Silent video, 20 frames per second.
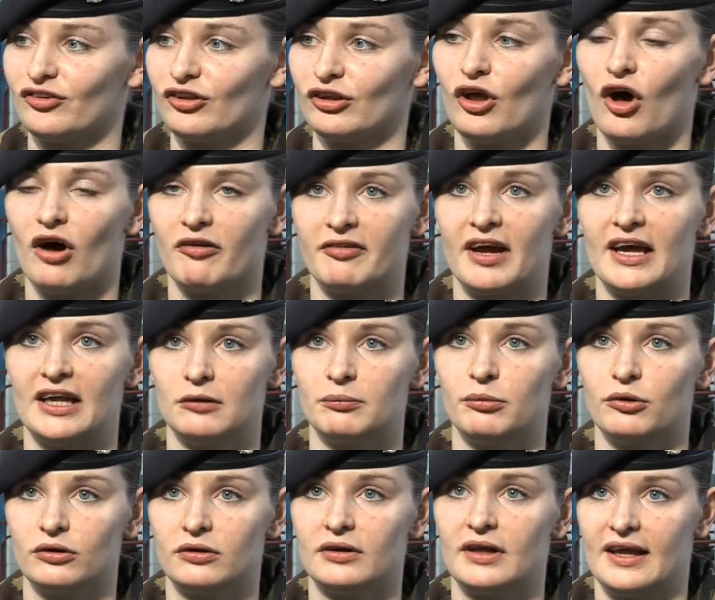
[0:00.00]
a lot
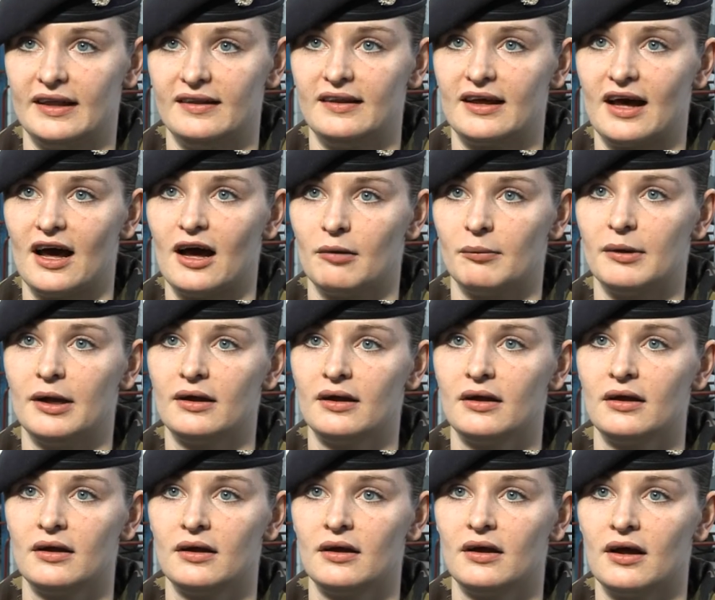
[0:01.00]
available in the army,
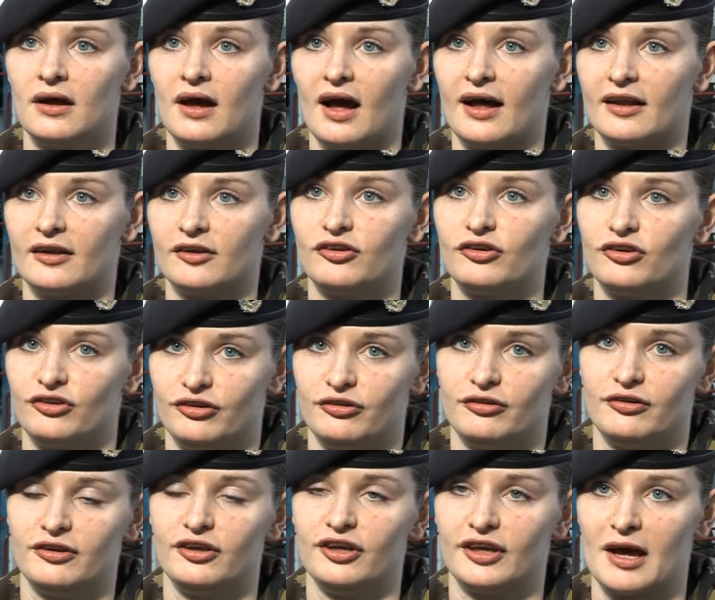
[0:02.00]
and
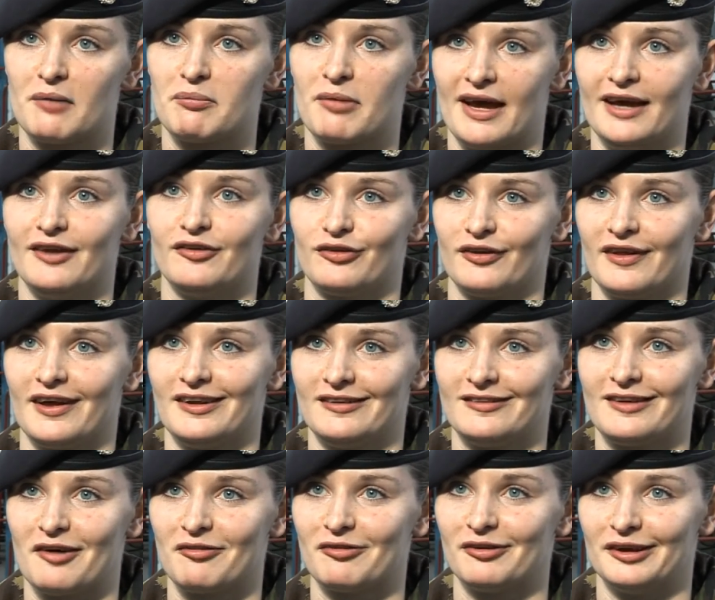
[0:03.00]
you get paid, so that is
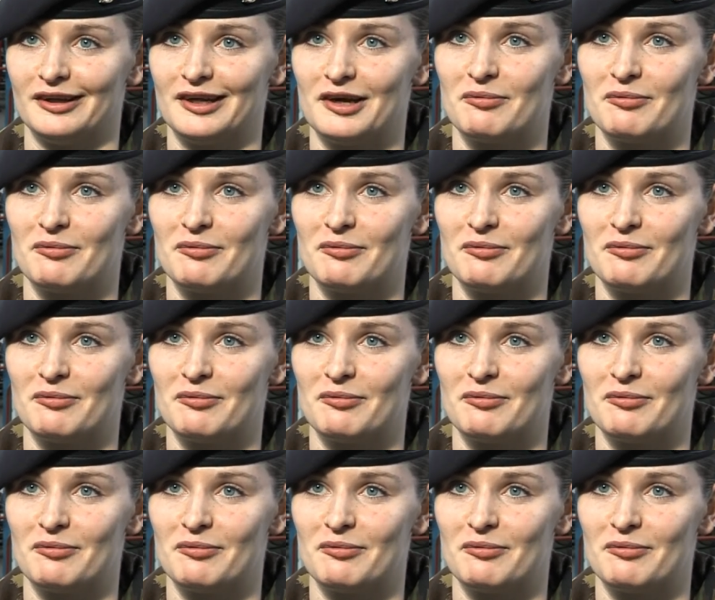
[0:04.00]
definitely a